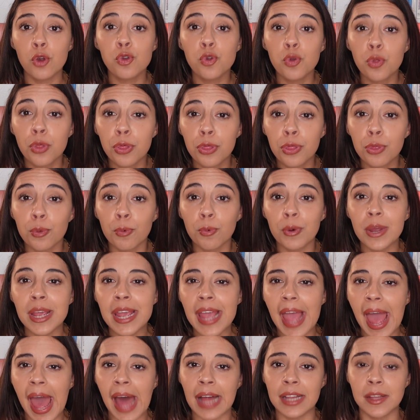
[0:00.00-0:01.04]
to
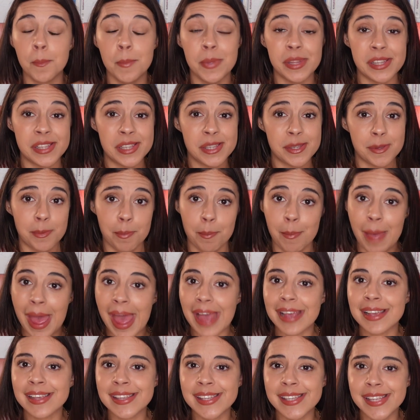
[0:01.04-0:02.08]
3 elements
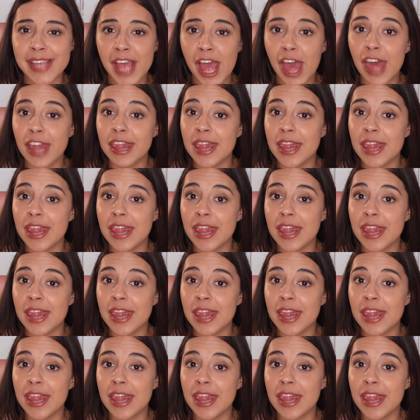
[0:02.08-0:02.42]
max